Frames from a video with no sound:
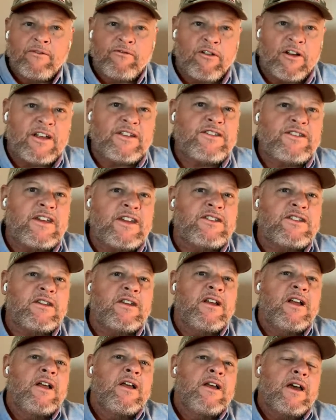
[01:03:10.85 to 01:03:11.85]
For
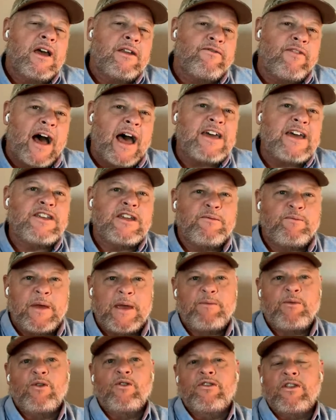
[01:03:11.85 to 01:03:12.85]
instance, advising
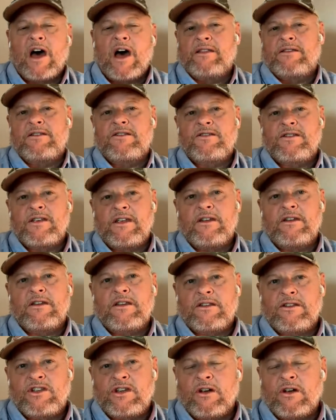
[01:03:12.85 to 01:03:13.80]
people not to send